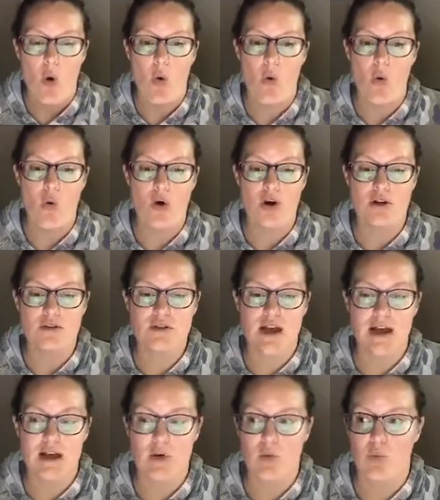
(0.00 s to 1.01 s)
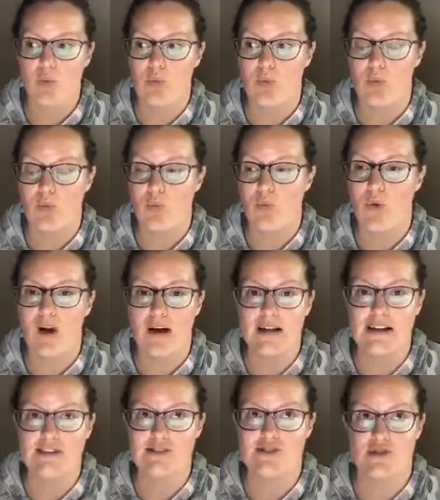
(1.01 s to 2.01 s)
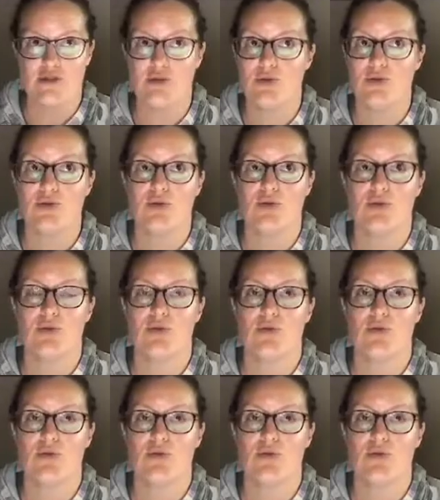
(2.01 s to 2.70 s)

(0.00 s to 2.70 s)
Or like wanting to